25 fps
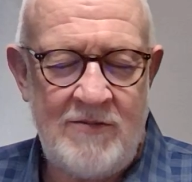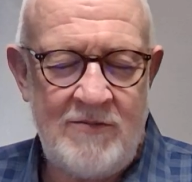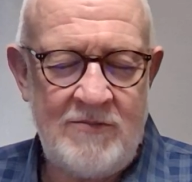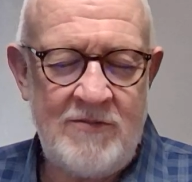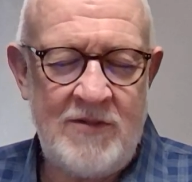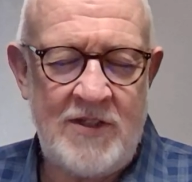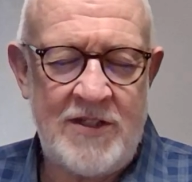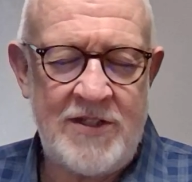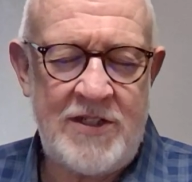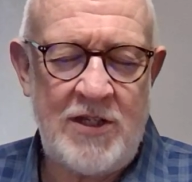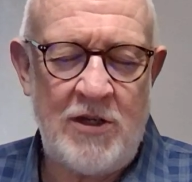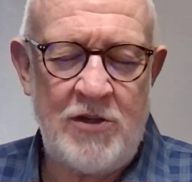
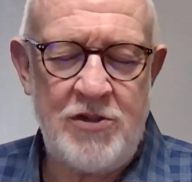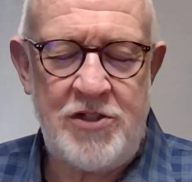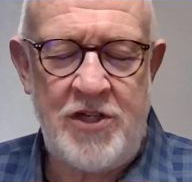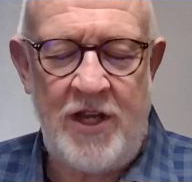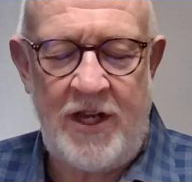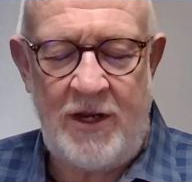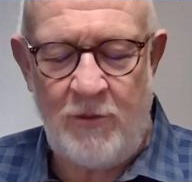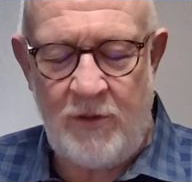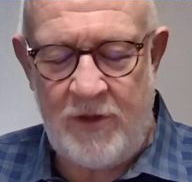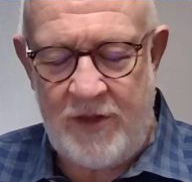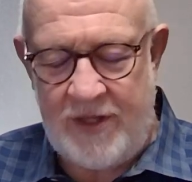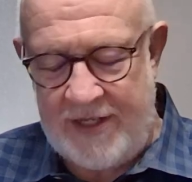
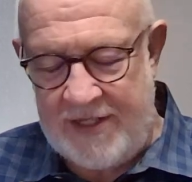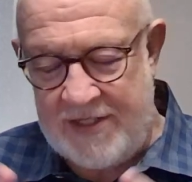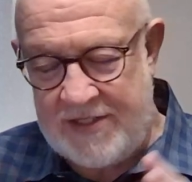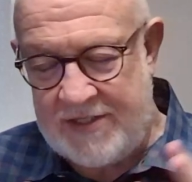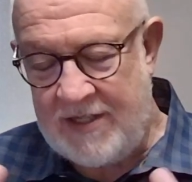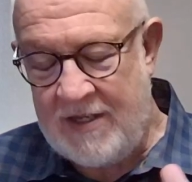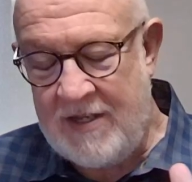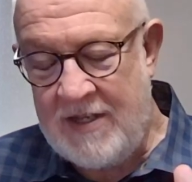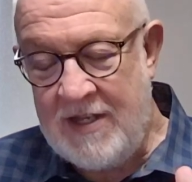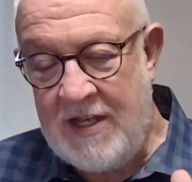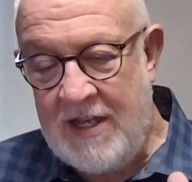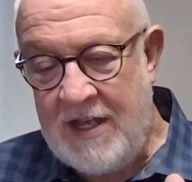associated with this,
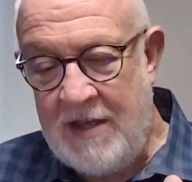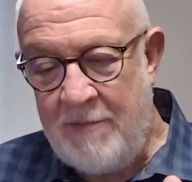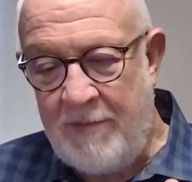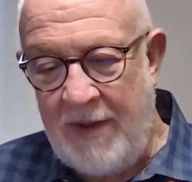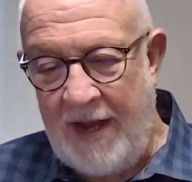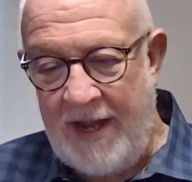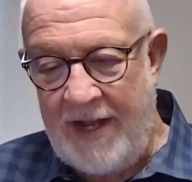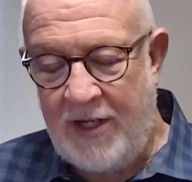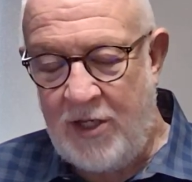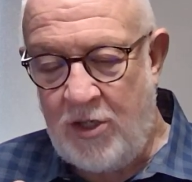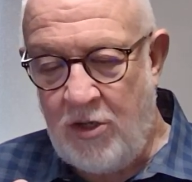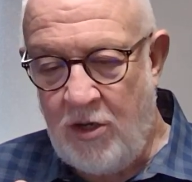but
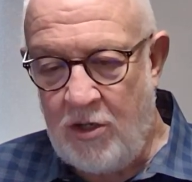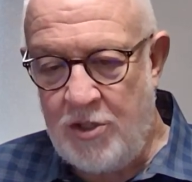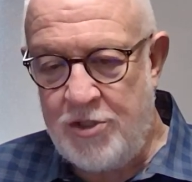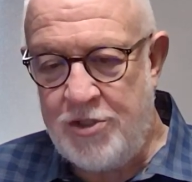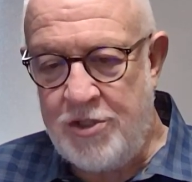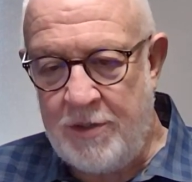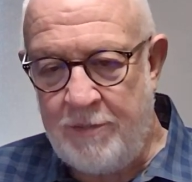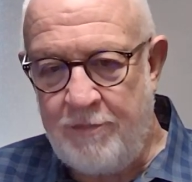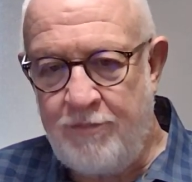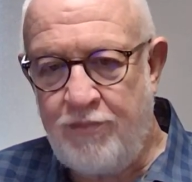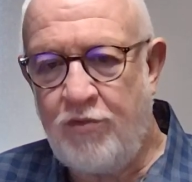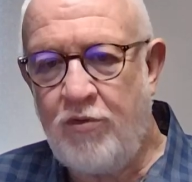I encourage you
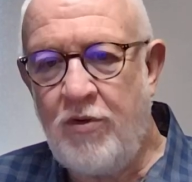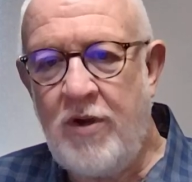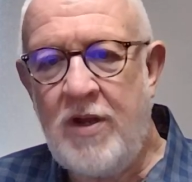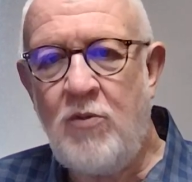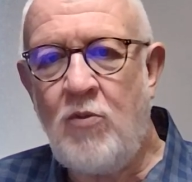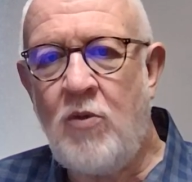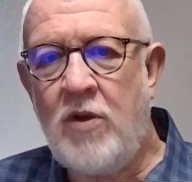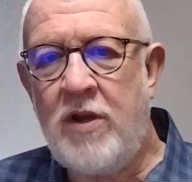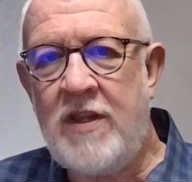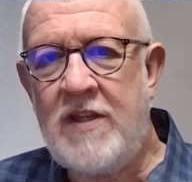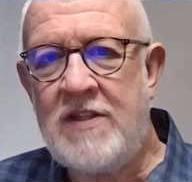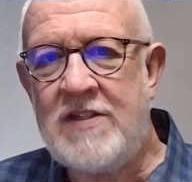to print
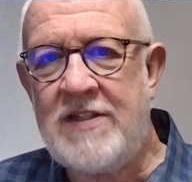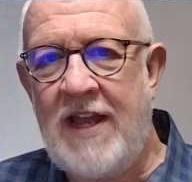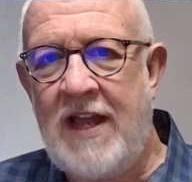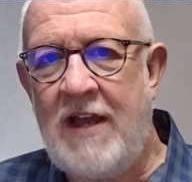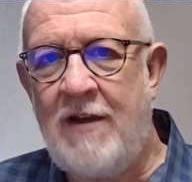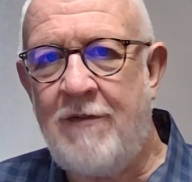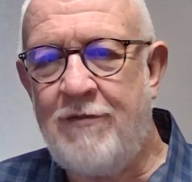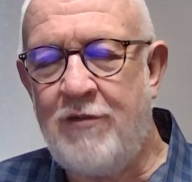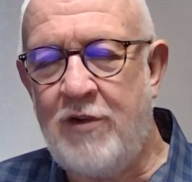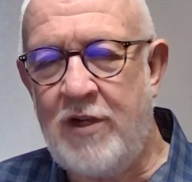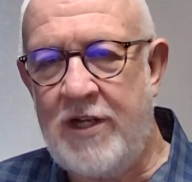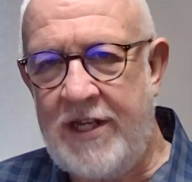one of these
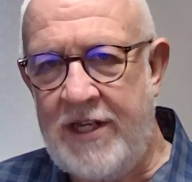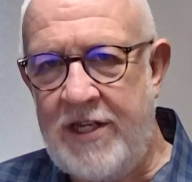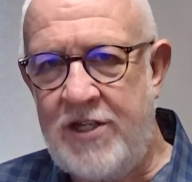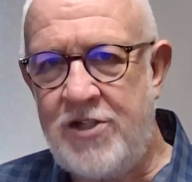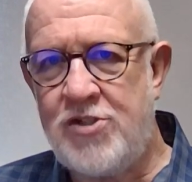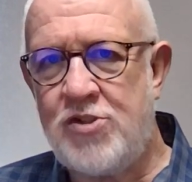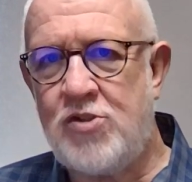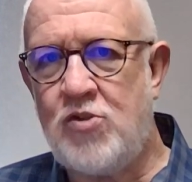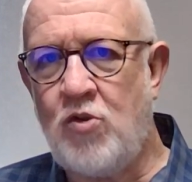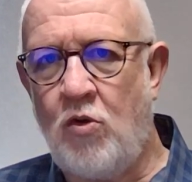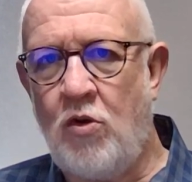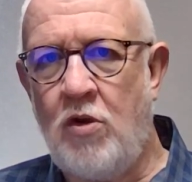out for each
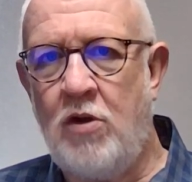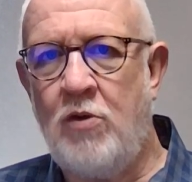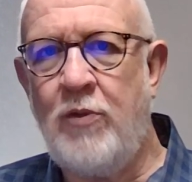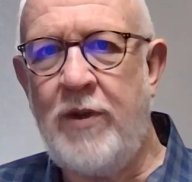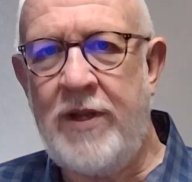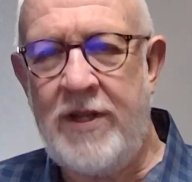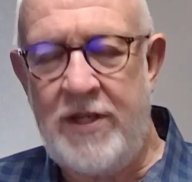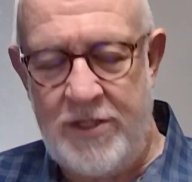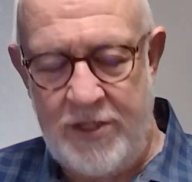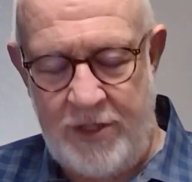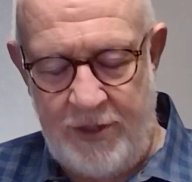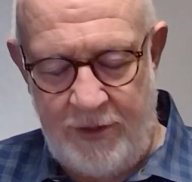story we
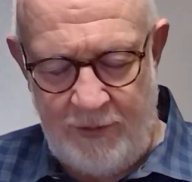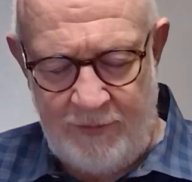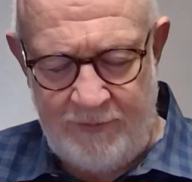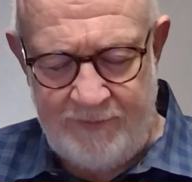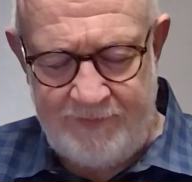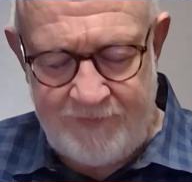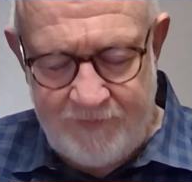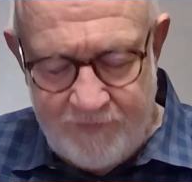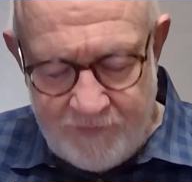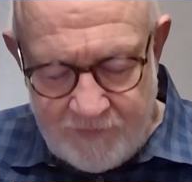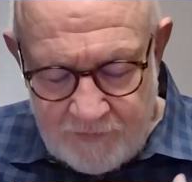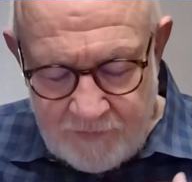do,
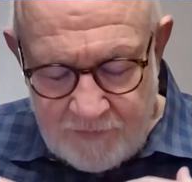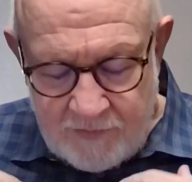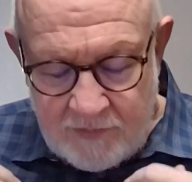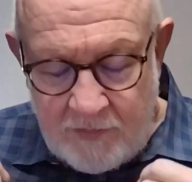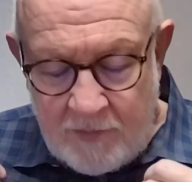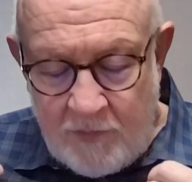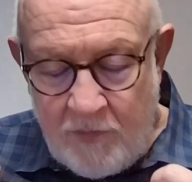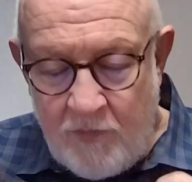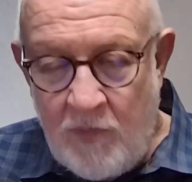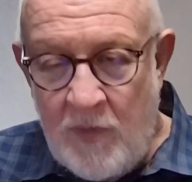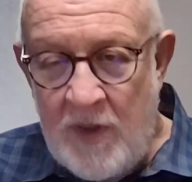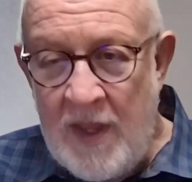
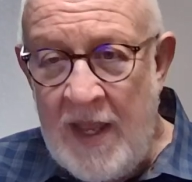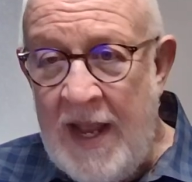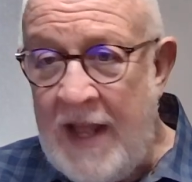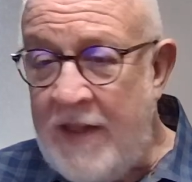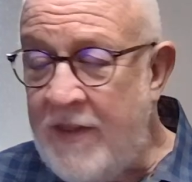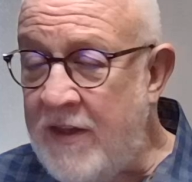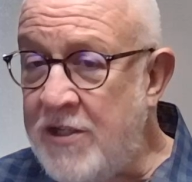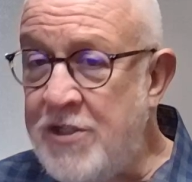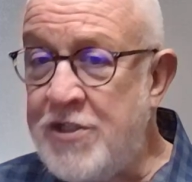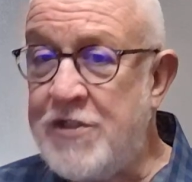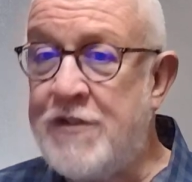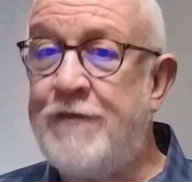and
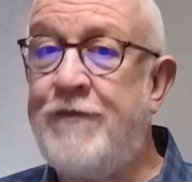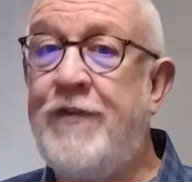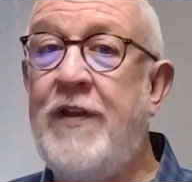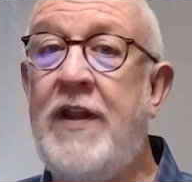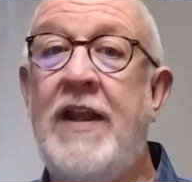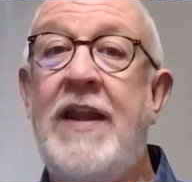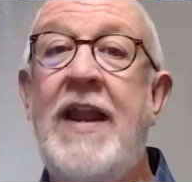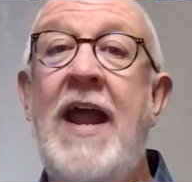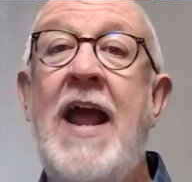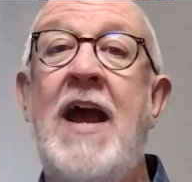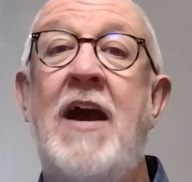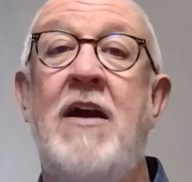then just fill
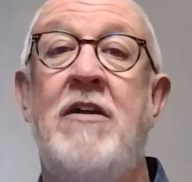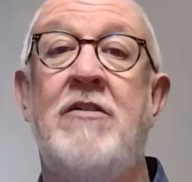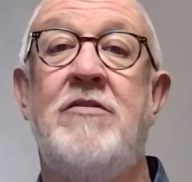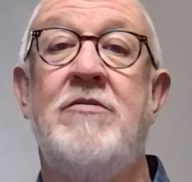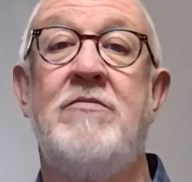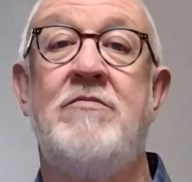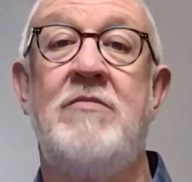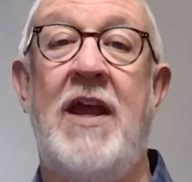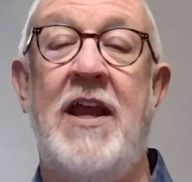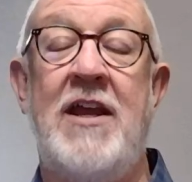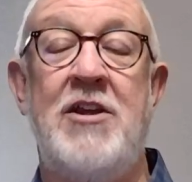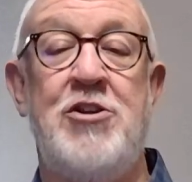it out
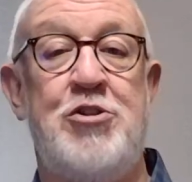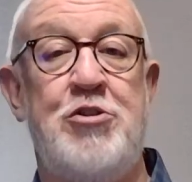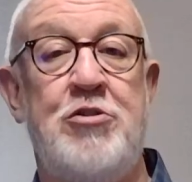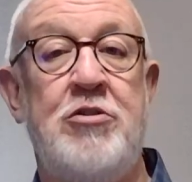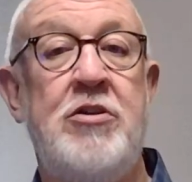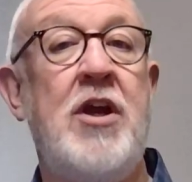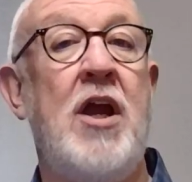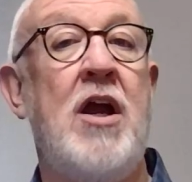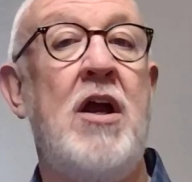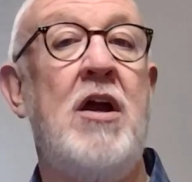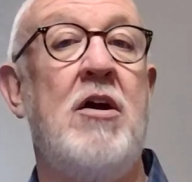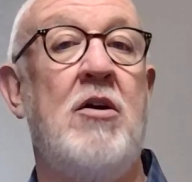as you
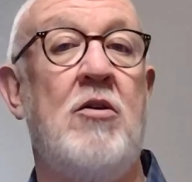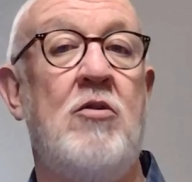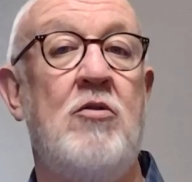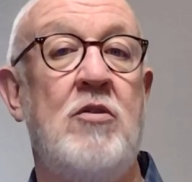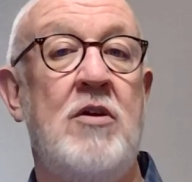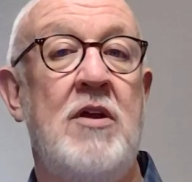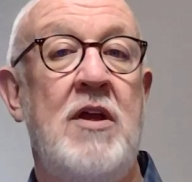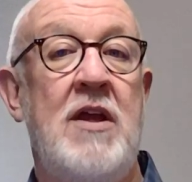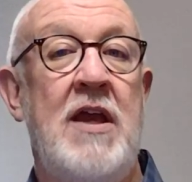go.